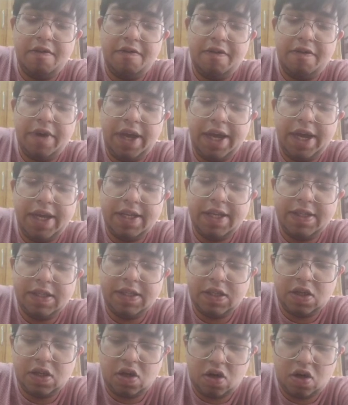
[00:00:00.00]

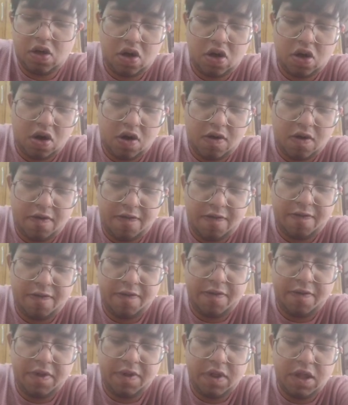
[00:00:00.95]
phase of
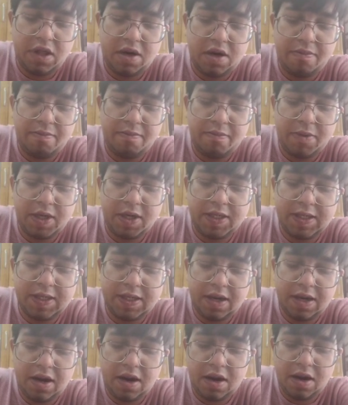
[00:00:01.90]
the
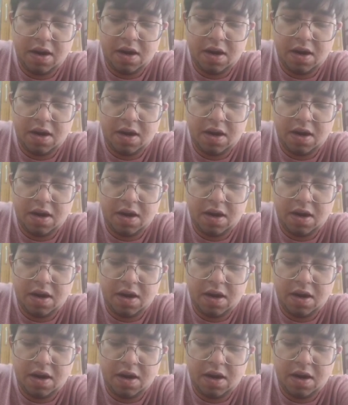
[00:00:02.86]
muscle,